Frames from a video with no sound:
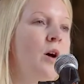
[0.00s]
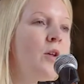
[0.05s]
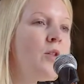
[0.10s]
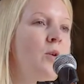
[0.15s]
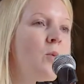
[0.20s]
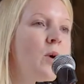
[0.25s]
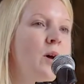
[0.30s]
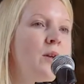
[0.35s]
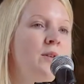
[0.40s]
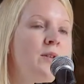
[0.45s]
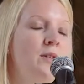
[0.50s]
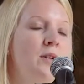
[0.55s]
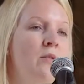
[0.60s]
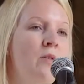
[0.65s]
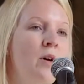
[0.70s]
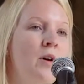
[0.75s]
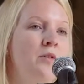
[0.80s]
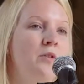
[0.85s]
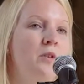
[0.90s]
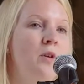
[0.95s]
are the ones that
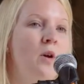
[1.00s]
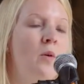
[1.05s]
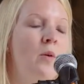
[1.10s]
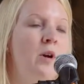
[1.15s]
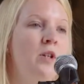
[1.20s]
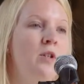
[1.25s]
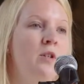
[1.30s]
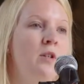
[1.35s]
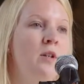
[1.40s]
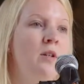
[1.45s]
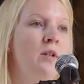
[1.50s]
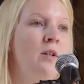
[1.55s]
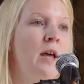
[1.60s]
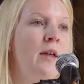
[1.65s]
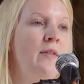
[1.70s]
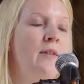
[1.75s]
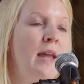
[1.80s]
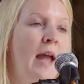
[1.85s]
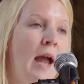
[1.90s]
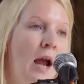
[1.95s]
are answering a question,
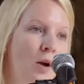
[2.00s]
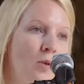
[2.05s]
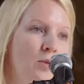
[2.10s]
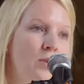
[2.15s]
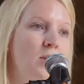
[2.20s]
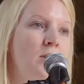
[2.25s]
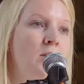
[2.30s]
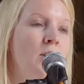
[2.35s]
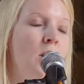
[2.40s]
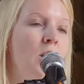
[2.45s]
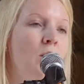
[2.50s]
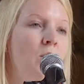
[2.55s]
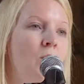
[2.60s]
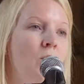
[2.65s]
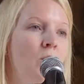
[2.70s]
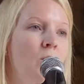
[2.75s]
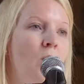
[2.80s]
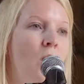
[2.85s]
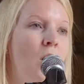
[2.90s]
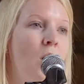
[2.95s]
and the outer
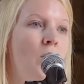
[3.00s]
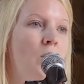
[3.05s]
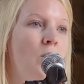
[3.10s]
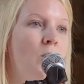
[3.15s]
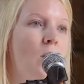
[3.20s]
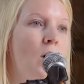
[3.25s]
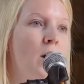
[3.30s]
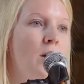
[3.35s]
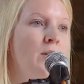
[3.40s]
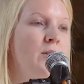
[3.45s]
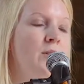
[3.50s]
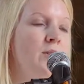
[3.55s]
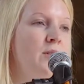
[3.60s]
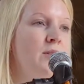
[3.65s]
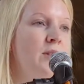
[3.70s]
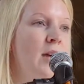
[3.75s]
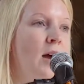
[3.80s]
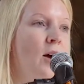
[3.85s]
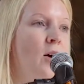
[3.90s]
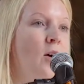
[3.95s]
circle are the
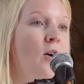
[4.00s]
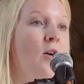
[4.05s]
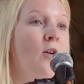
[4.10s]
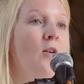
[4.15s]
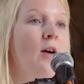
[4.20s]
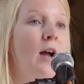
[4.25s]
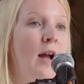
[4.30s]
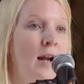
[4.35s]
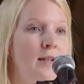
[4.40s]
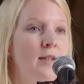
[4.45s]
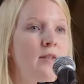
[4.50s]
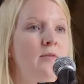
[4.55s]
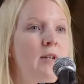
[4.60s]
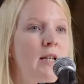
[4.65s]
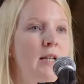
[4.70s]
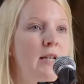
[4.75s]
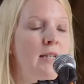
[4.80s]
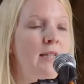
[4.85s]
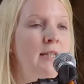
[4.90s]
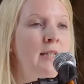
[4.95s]
ones that are
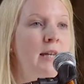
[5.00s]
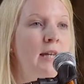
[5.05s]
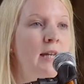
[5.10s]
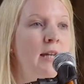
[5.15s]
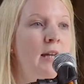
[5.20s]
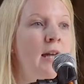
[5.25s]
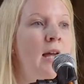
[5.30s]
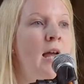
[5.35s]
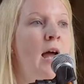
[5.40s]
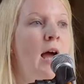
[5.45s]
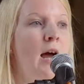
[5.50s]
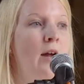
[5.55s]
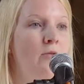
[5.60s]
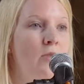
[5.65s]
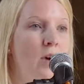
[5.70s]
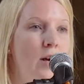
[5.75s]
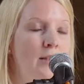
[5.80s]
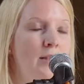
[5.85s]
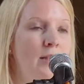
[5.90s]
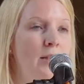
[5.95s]
actively listening and
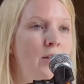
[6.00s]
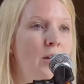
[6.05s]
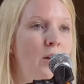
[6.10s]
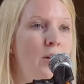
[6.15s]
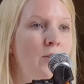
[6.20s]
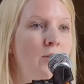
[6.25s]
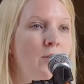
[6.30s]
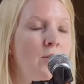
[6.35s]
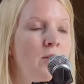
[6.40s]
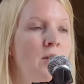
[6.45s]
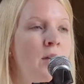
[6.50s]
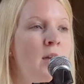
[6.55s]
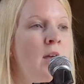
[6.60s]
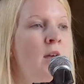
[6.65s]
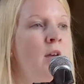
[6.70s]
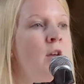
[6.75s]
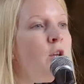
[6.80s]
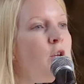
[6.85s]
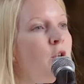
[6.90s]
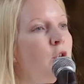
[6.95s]
writing notes.
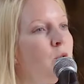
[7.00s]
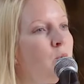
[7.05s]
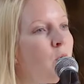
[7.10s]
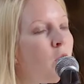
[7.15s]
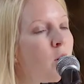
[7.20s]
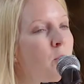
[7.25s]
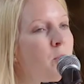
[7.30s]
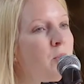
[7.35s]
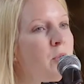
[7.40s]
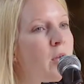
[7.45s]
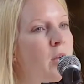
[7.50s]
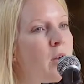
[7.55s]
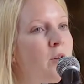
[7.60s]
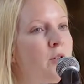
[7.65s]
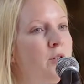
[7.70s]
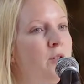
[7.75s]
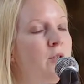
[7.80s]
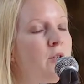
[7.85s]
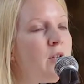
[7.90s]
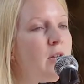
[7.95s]
You swap, the
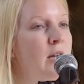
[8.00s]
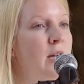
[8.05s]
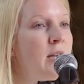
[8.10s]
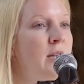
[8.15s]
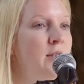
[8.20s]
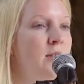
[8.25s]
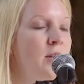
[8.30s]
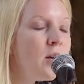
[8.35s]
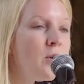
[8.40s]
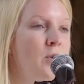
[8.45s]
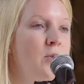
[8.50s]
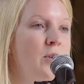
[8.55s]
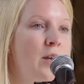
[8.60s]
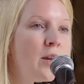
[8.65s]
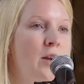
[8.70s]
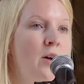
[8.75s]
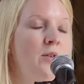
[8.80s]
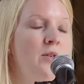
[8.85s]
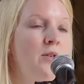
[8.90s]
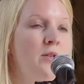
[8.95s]
inner circle
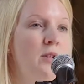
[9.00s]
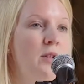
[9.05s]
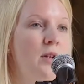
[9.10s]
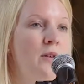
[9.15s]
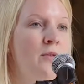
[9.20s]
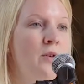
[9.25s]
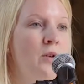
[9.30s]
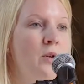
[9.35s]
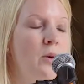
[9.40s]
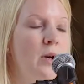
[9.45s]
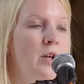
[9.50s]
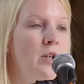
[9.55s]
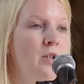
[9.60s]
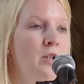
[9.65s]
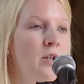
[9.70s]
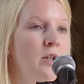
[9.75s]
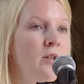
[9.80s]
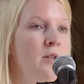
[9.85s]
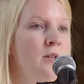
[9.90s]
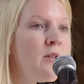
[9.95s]
then answers a different
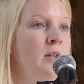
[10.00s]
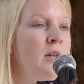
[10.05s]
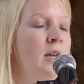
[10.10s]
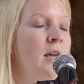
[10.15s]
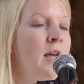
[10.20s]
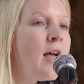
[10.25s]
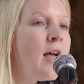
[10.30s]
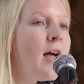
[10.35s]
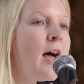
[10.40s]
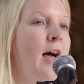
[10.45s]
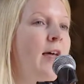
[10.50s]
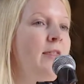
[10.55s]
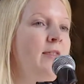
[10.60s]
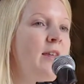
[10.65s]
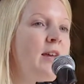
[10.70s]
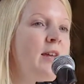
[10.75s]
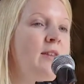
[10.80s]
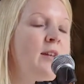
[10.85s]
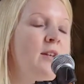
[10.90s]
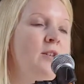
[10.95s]
question, and
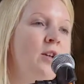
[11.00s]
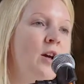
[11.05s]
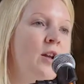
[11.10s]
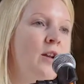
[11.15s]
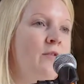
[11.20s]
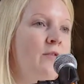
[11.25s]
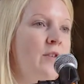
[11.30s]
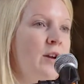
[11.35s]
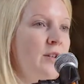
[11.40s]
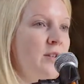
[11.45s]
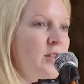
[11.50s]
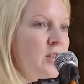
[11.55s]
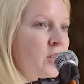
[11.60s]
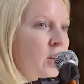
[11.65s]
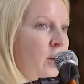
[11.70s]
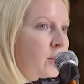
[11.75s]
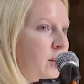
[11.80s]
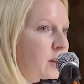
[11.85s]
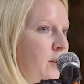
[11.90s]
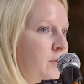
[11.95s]
then they turn and face each
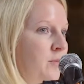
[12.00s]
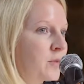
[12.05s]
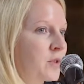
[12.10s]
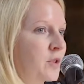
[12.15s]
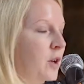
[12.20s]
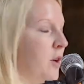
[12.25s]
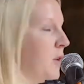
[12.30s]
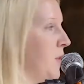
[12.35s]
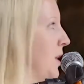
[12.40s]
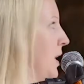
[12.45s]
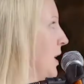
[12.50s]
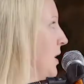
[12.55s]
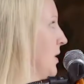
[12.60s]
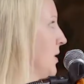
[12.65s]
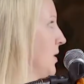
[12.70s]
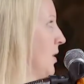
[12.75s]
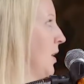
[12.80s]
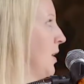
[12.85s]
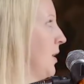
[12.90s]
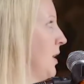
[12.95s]
other. So the
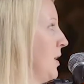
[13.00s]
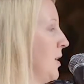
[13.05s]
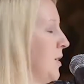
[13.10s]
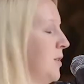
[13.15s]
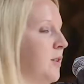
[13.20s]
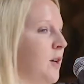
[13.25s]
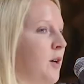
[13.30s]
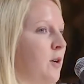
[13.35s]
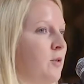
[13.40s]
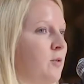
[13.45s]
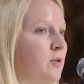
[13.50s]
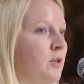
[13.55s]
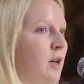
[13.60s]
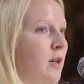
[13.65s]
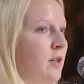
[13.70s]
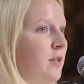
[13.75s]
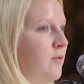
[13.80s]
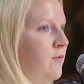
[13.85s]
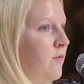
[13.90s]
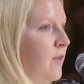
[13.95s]
inner circle
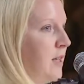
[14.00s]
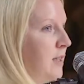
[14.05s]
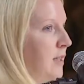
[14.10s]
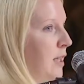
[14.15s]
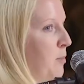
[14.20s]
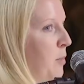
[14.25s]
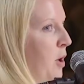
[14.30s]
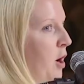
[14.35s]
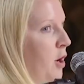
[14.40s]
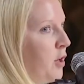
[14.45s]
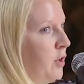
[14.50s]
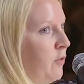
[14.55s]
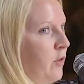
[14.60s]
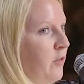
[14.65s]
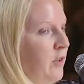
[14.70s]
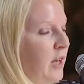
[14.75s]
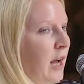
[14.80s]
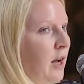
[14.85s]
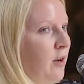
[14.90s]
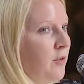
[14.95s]
turns and face their partner
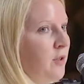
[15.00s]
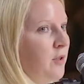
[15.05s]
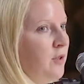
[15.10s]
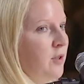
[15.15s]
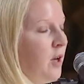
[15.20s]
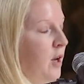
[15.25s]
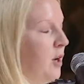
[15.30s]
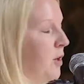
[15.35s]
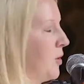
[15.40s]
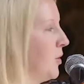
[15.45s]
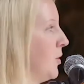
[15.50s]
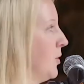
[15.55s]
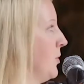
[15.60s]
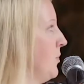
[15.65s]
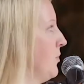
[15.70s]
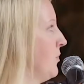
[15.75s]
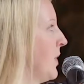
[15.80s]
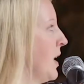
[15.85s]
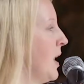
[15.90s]
on the outer circle,